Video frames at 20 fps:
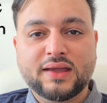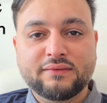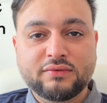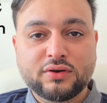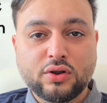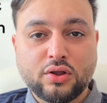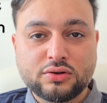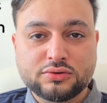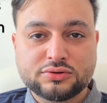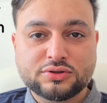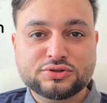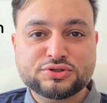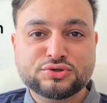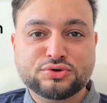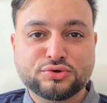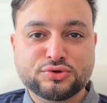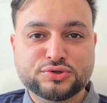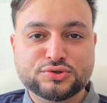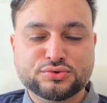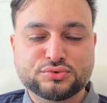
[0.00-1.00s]
I will also
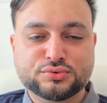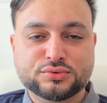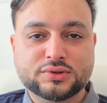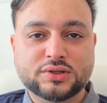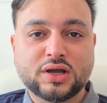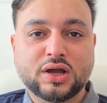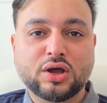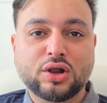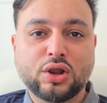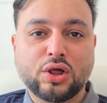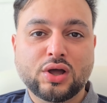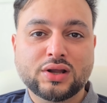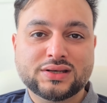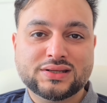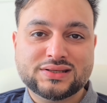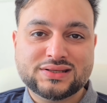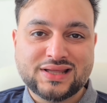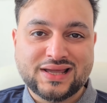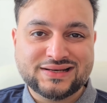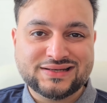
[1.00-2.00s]
show you the Claude
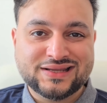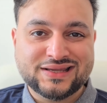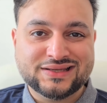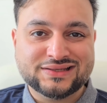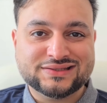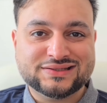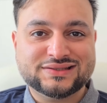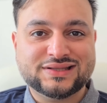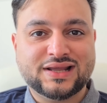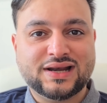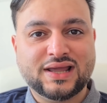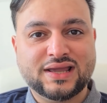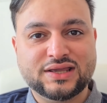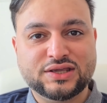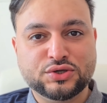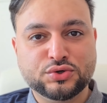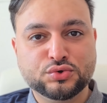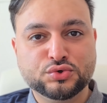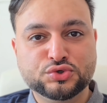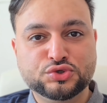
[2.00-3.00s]
settings that
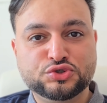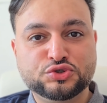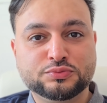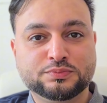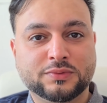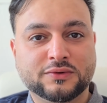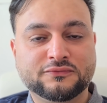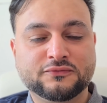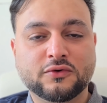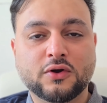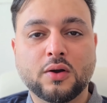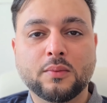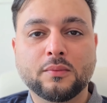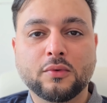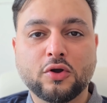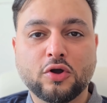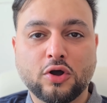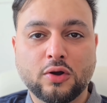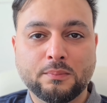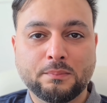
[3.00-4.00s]
I use to
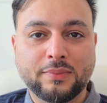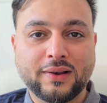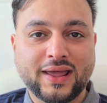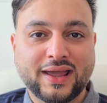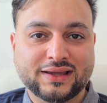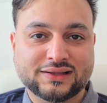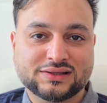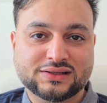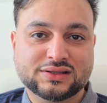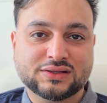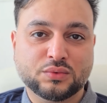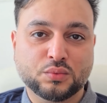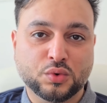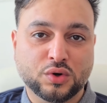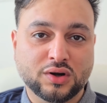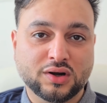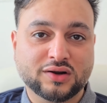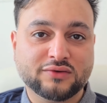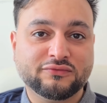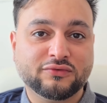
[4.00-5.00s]
perform complex
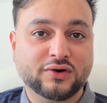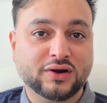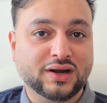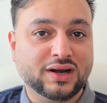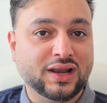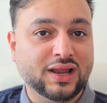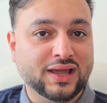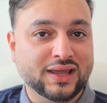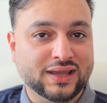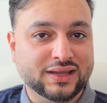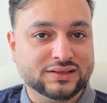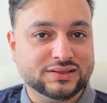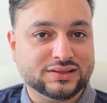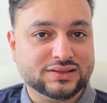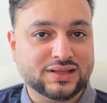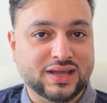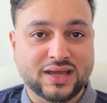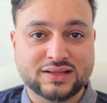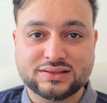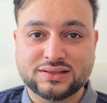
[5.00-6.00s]
work for
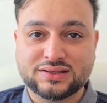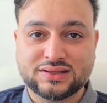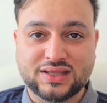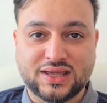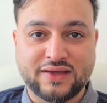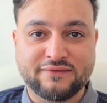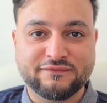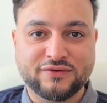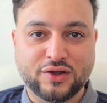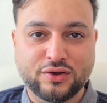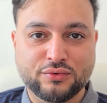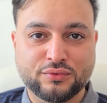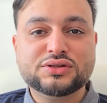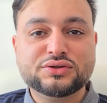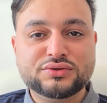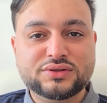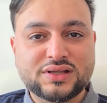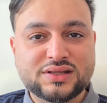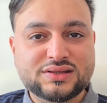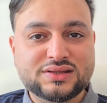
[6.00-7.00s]
clients as a CFO.
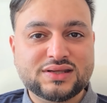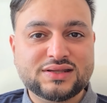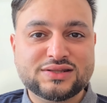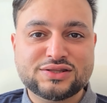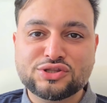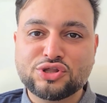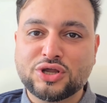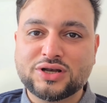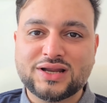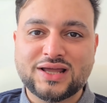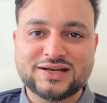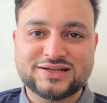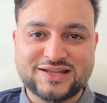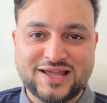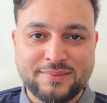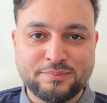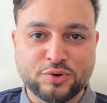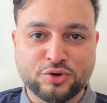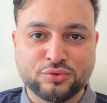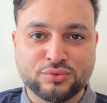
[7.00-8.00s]
So this is not a
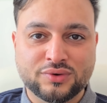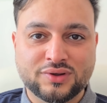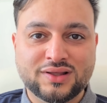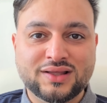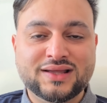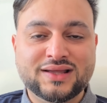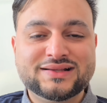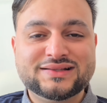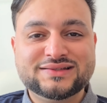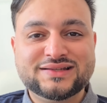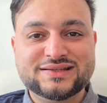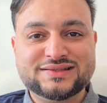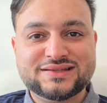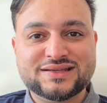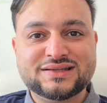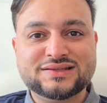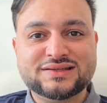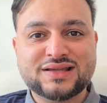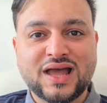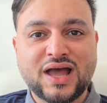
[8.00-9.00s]
demo.
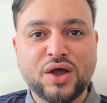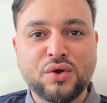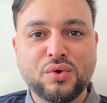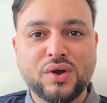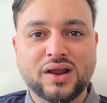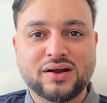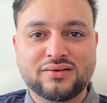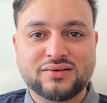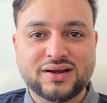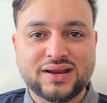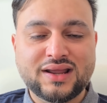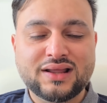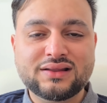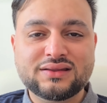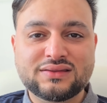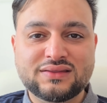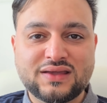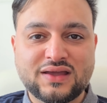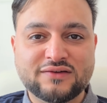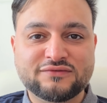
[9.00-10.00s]
This is how a real
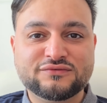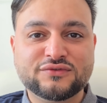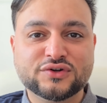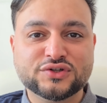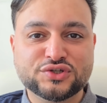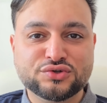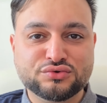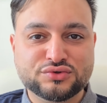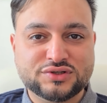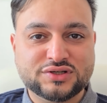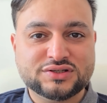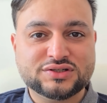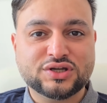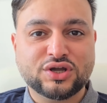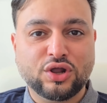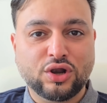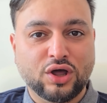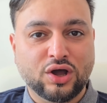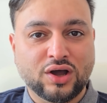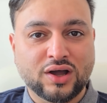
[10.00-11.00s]
CFO uses
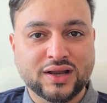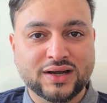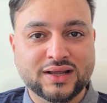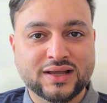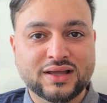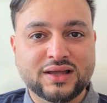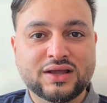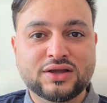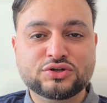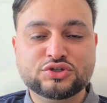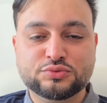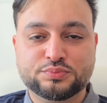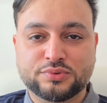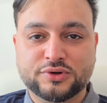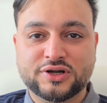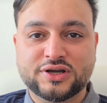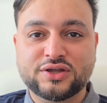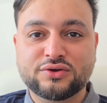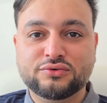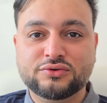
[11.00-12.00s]
Claude to
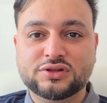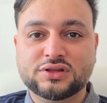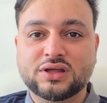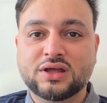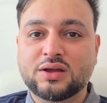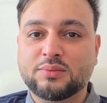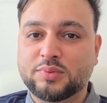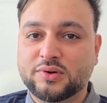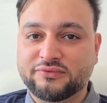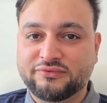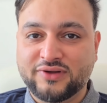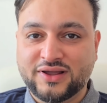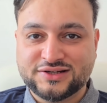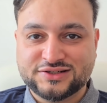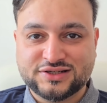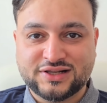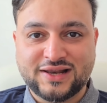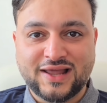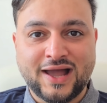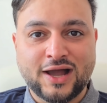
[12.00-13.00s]
produce
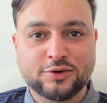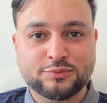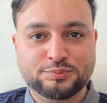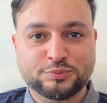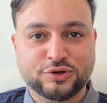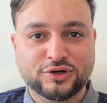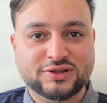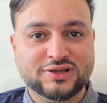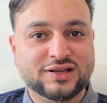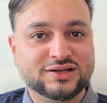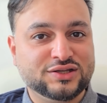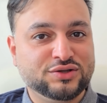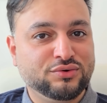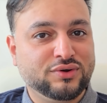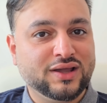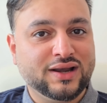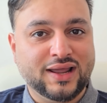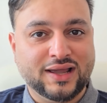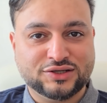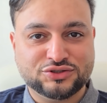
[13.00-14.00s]
professional output that
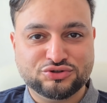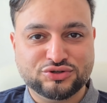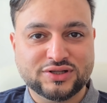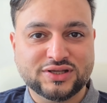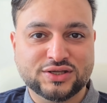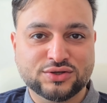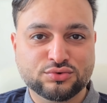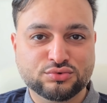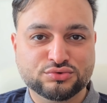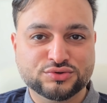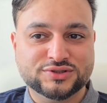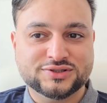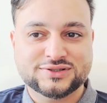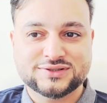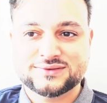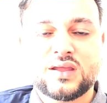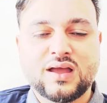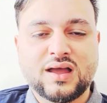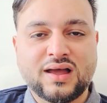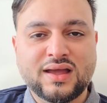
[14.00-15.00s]
you can actually
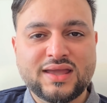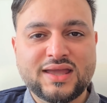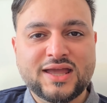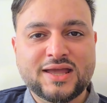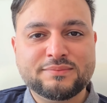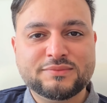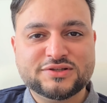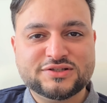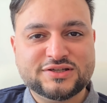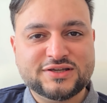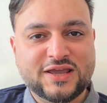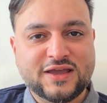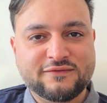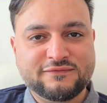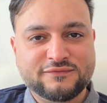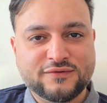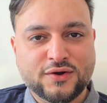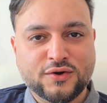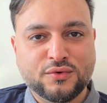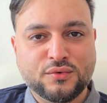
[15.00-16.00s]
use. I am a
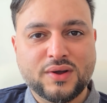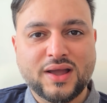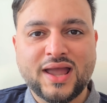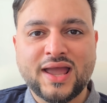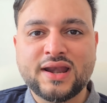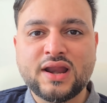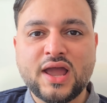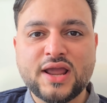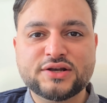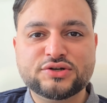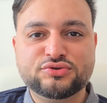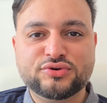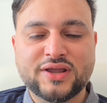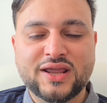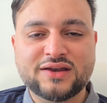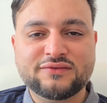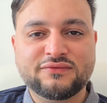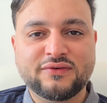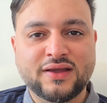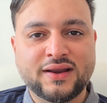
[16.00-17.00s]
CFO and I
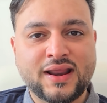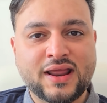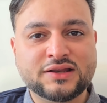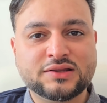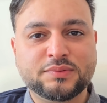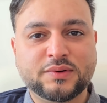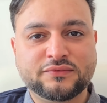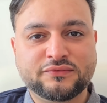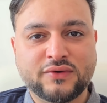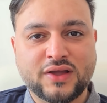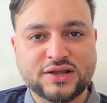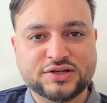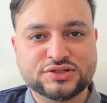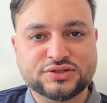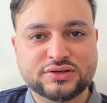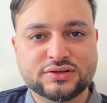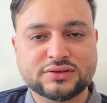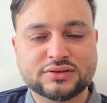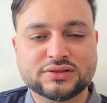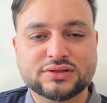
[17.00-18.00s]
train finance
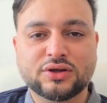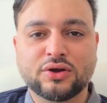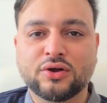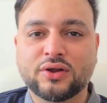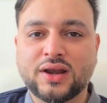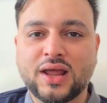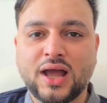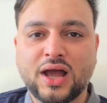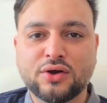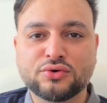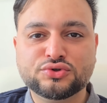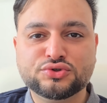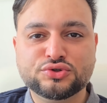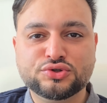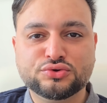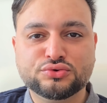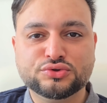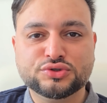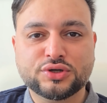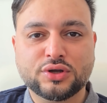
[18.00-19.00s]
professionals on how
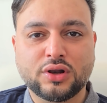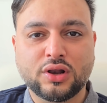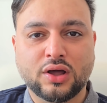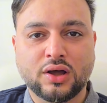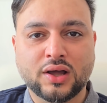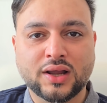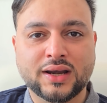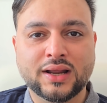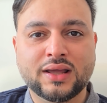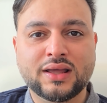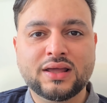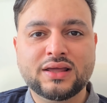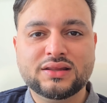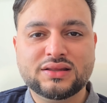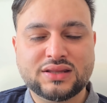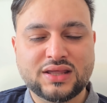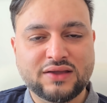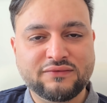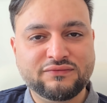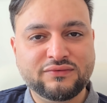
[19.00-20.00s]
to use Claude
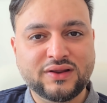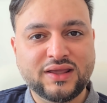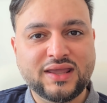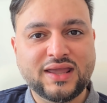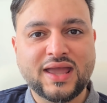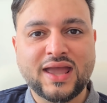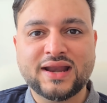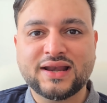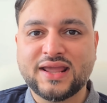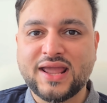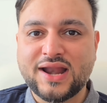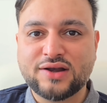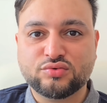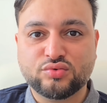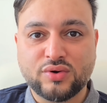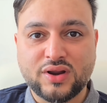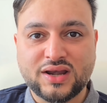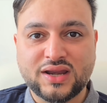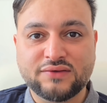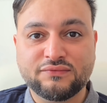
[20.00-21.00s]
safely and get
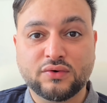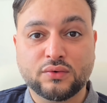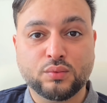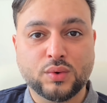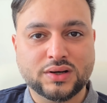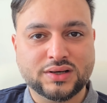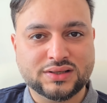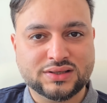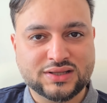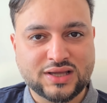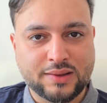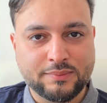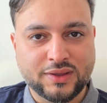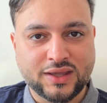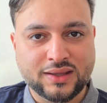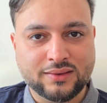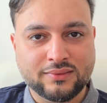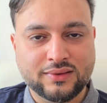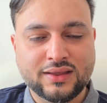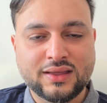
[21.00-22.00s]
ready for what is
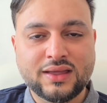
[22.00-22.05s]
coming.